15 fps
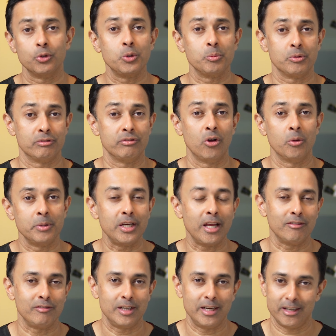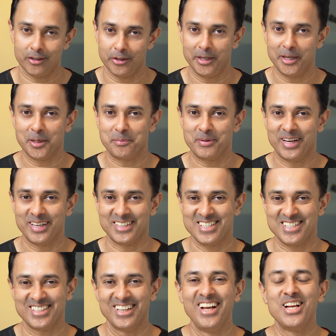to perform in everyday clinical
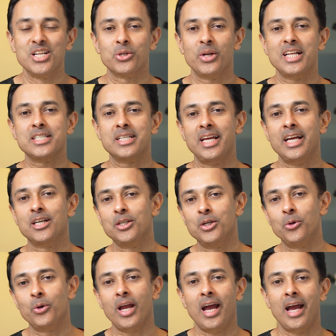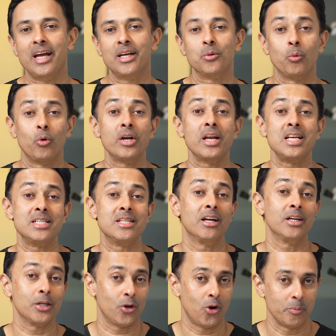practice. So let's take a look at what is
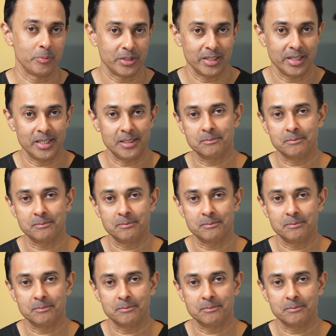done commonly.